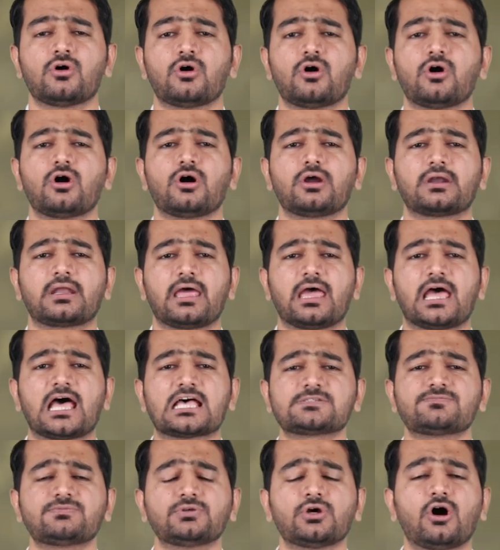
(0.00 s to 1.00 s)
or
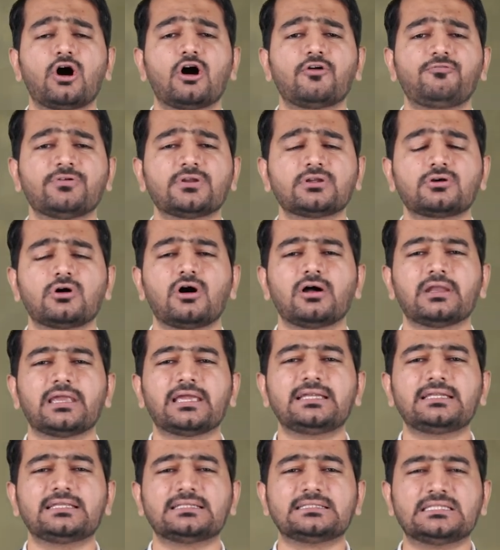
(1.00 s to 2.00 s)
as we often call
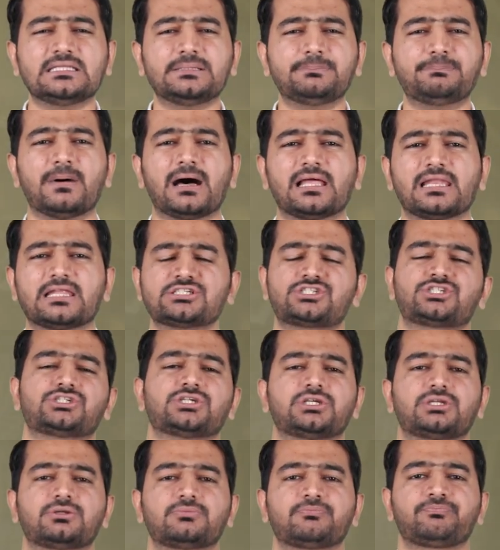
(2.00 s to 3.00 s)
it, the balance
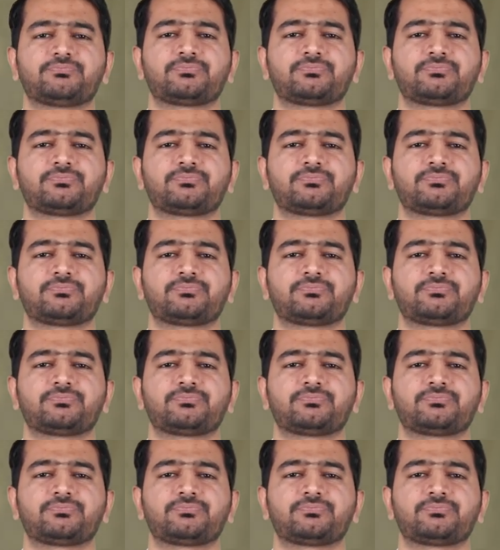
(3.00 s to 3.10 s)
sheet.